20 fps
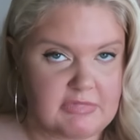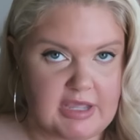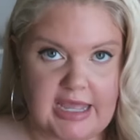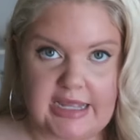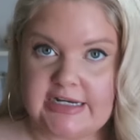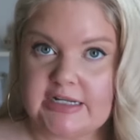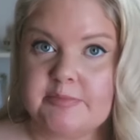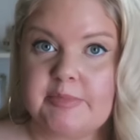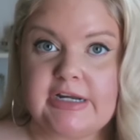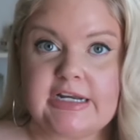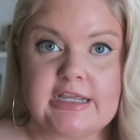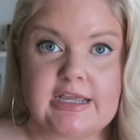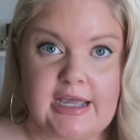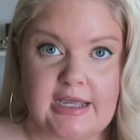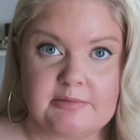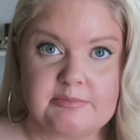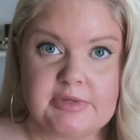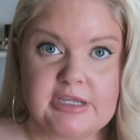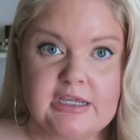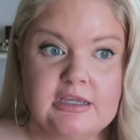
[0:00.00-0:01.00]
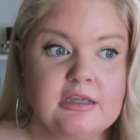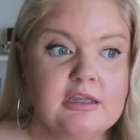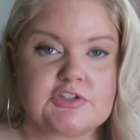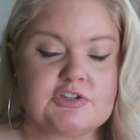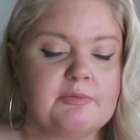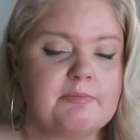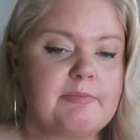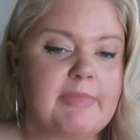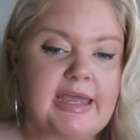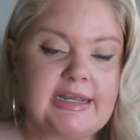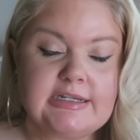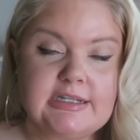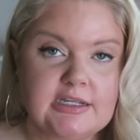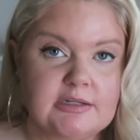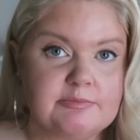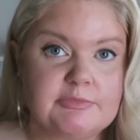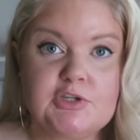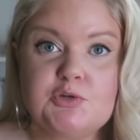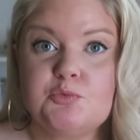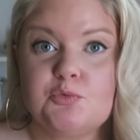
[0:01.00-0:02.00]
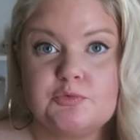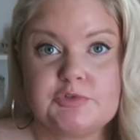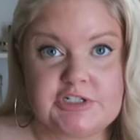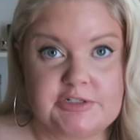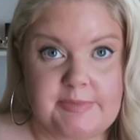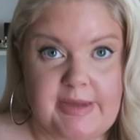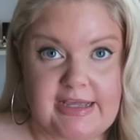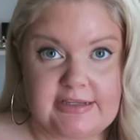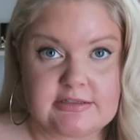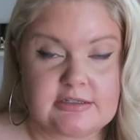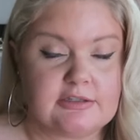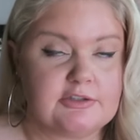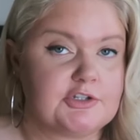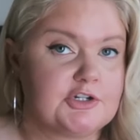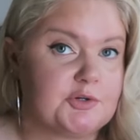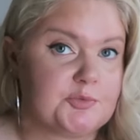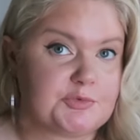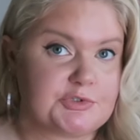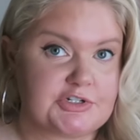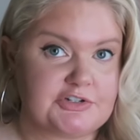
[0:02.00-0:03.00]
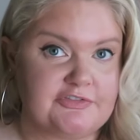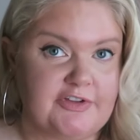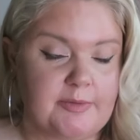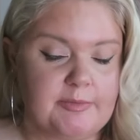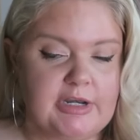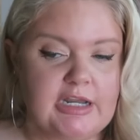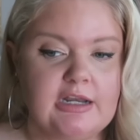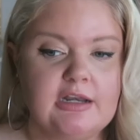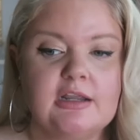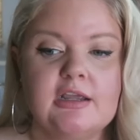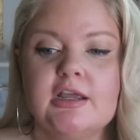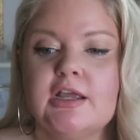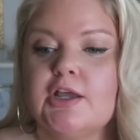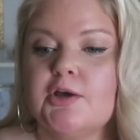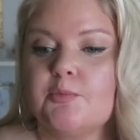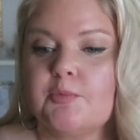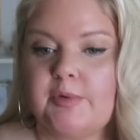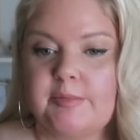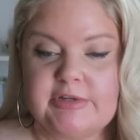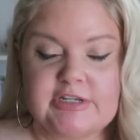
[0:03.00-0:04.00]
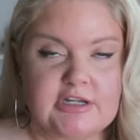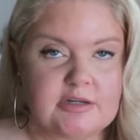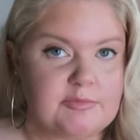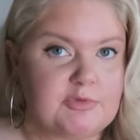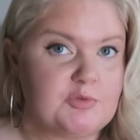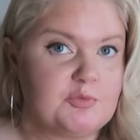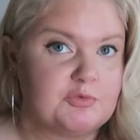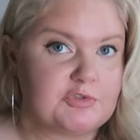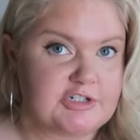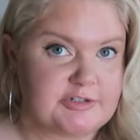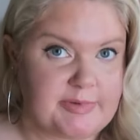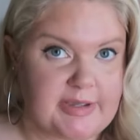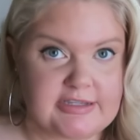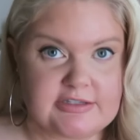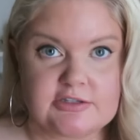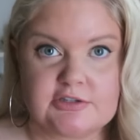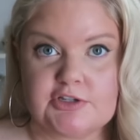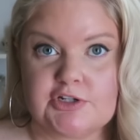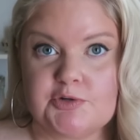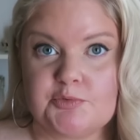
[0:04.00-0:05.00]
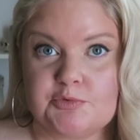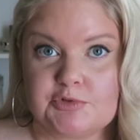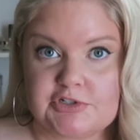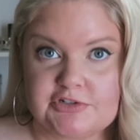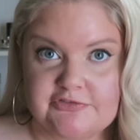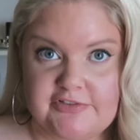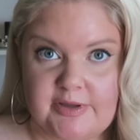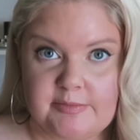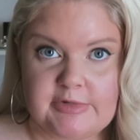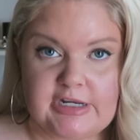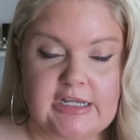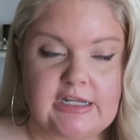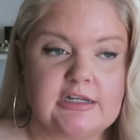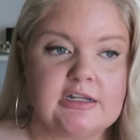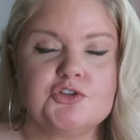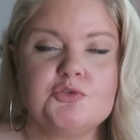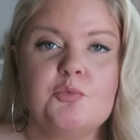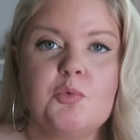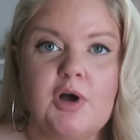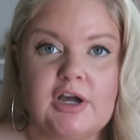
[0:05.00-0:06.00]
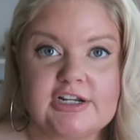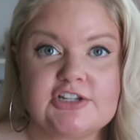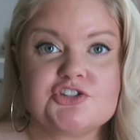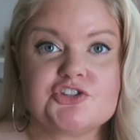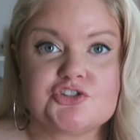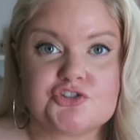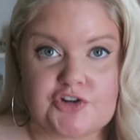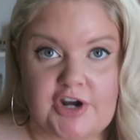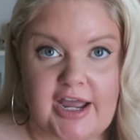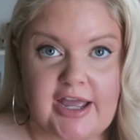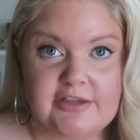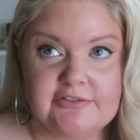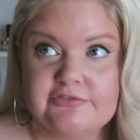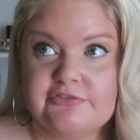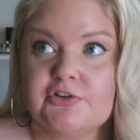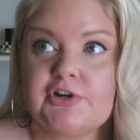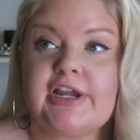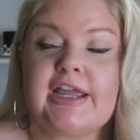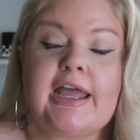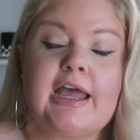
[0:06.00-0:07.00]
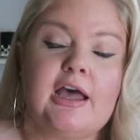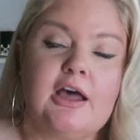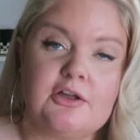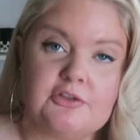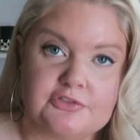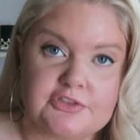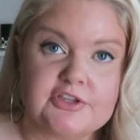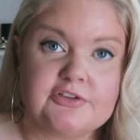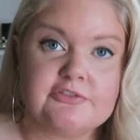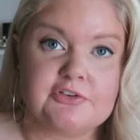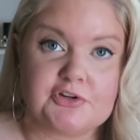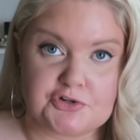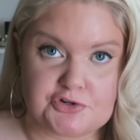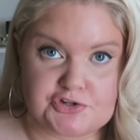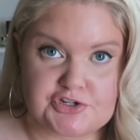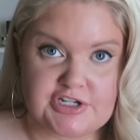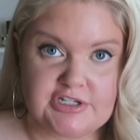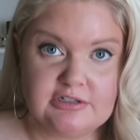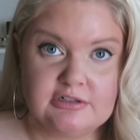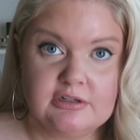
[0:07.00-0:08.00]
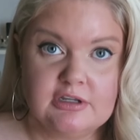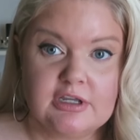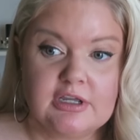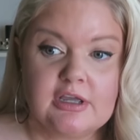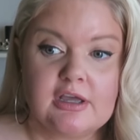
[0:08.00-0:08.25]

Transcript: anybody can be. So men can be wounded masculine or wounded feminine. Women can be wounded masculine or wounded feminine. You want to strive for a healthy version